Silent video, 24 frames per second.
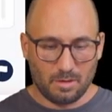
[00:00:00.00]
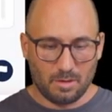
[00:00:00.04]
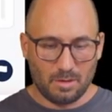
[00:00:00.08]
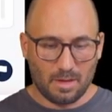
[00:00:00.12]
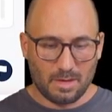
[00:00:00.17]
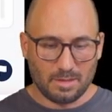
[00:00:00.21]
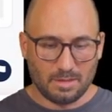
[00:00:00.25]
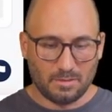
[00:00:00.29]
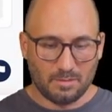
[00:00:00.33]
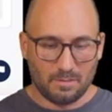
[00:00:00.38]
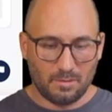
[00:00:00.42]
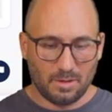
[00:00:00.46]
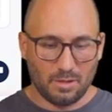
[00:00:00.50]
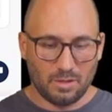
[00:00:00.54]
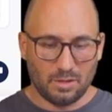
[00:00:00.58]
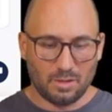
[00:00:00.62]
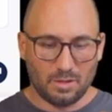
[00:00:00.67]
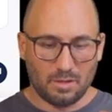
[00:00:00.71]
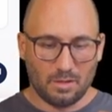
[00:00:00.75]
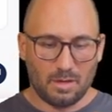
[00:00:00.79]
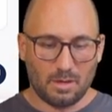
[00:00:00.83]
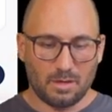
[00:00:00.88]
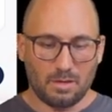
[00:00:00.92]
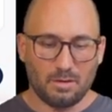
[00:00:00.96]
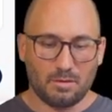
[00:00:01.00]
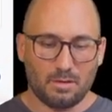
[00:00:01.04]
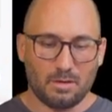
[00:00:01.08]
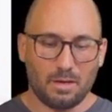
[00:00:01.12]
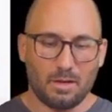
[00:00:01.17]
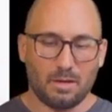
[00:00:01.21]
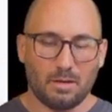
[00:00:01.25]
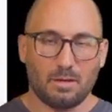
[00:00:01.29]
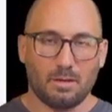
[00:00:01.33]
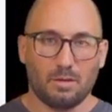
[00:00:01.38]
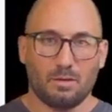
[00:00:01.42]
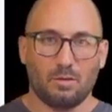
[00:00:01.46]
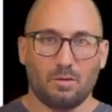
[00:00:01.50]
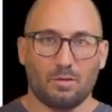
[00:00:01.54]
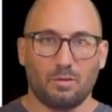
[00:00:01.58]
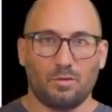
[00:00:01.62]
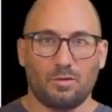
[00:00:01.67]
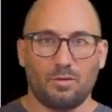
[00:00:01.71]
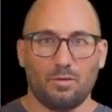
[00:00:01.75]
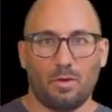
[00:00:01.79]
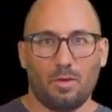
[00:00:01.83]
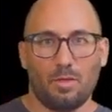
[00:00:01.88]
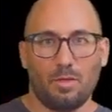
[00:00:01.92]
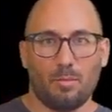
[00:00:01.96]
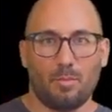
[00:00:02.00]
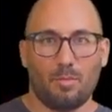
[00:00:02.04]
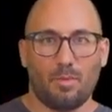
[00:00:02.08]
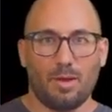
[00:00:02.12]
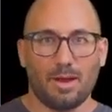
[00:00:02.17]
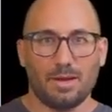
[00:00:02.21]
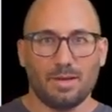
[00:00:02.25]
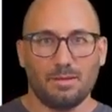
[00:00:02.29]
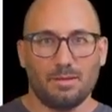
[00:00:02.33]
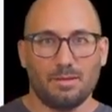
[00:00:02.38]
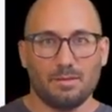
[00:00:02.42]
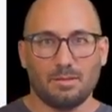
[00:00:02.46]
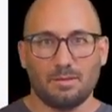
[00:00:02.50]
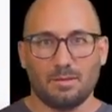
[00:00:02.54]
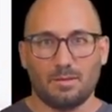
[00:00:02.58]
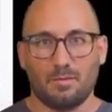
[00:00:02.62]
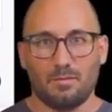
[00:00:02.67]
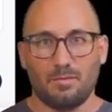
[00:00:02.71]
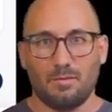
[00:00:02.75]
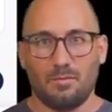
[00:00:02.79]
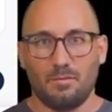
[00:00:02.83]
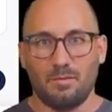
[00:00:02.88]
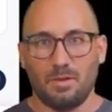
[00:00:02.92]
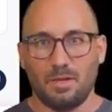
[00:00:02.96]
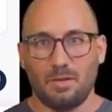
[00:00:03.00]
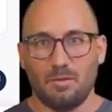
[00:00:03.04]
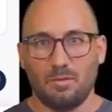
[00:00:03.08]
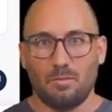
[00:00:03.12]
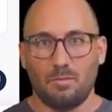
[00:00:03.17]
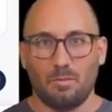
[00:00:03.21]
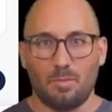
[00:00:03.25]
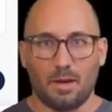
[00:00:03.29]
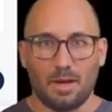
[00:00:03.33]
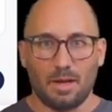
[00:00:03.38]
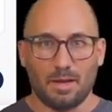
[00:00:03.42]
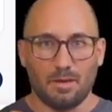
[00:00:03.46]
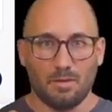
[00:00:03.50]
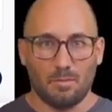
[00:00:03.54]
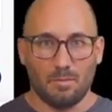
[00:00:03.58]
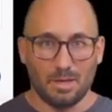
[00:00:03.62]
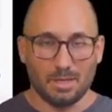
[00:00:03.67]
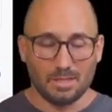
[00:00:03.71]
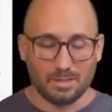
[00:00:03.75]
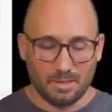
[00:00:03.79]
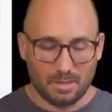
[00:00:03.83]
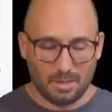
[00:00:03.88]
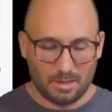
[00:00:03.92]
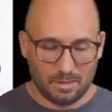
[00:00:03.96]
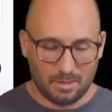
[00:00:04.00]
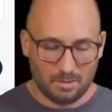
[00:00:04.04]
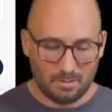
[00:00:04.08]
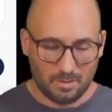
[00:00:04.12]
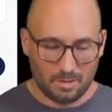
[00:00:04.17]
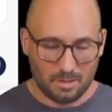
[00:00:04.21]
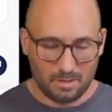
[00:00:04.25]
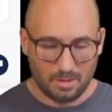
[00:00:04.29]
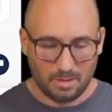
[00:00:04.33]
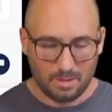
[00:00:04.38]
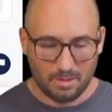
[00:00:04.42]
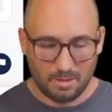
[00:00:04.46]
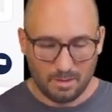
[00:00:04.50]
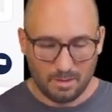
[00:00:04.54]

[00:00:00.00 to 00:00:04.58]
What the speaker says: a nice feature that you can control the brightness of the video by your muscle activity.